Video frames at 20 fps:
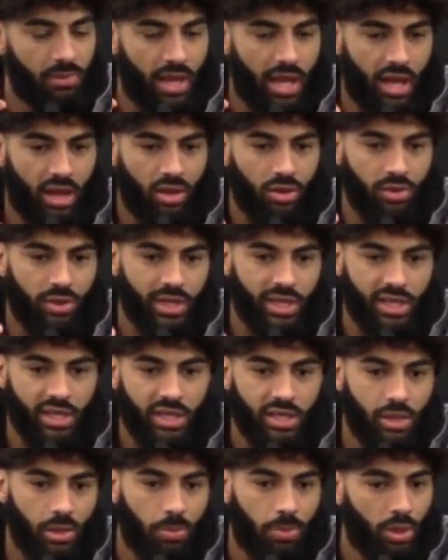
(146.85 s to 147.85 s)
how
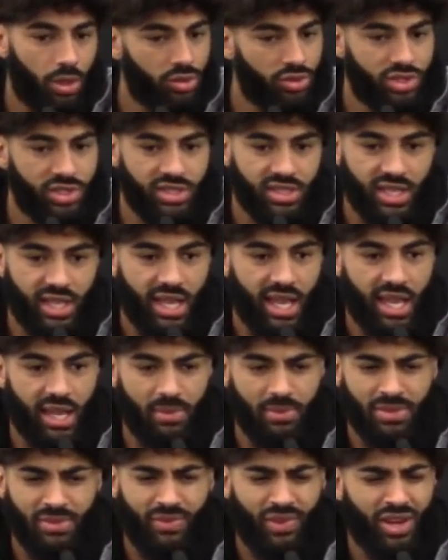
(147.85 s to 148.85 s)
he approaches the
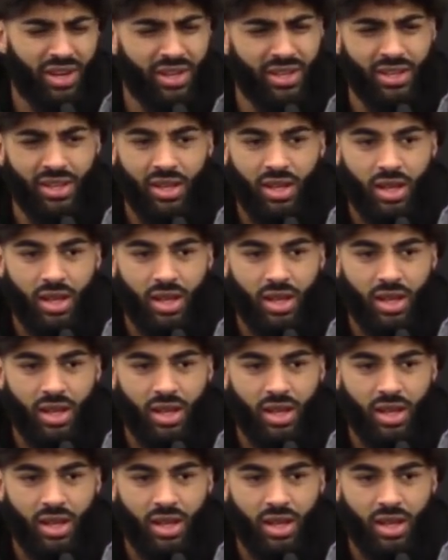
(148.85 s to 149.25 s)
game. He's very